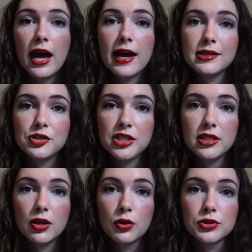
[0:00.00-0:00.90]
and
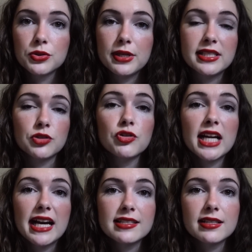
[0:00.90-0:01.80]
she also is a
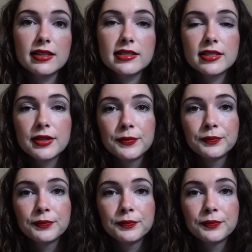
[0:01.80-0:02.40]
drug addict.